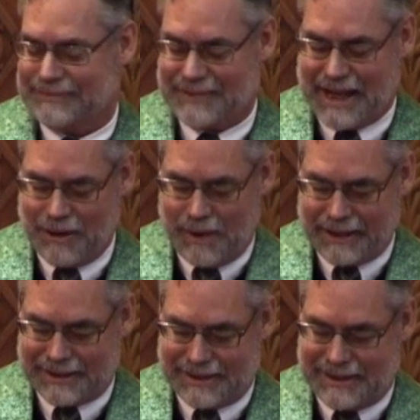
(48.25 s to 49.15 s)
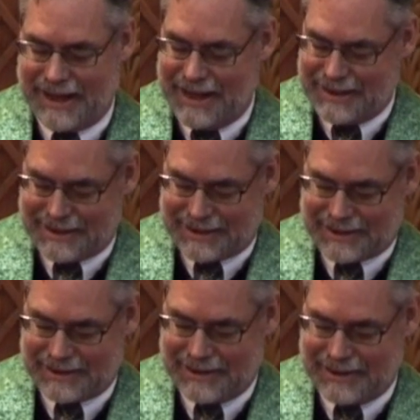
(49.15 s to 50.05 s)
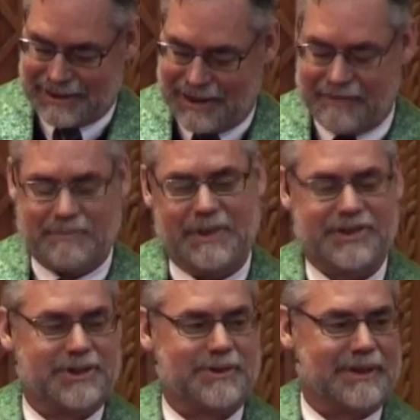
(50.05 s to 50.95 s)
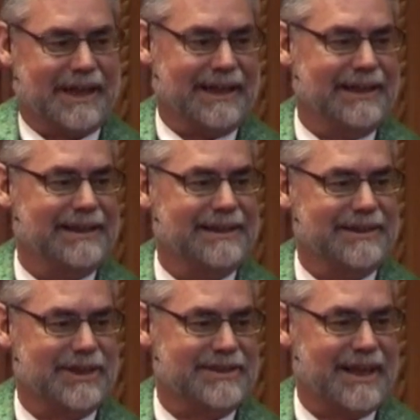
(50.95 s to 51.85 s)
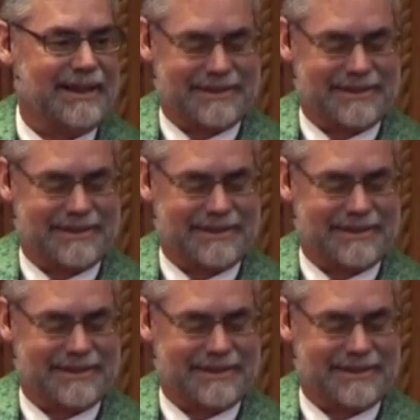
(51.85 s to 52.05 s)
I want a taste of mystery, she says.